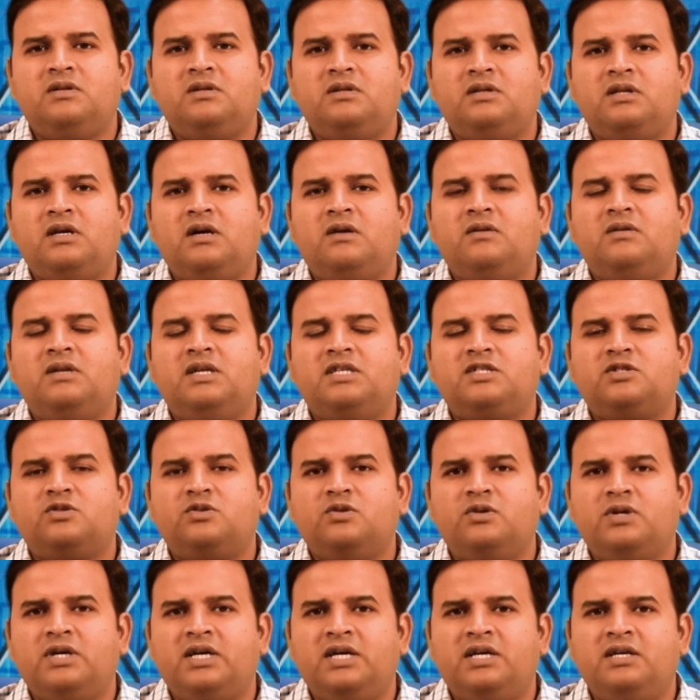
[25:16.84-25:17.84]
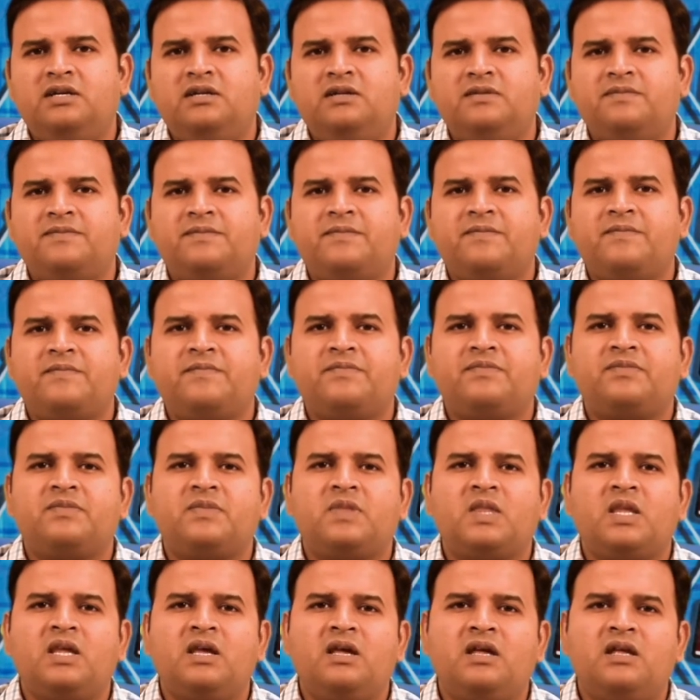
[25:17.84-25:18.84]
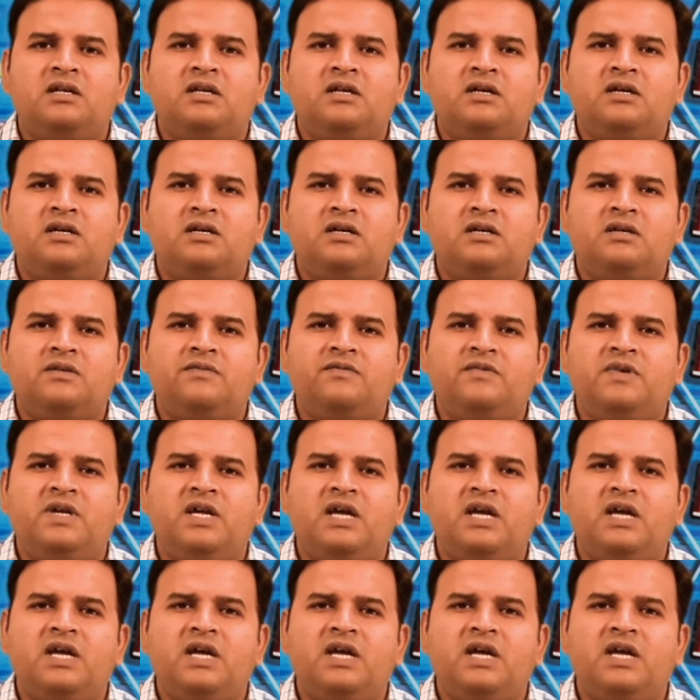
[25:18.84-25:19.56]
now let us go ahead. We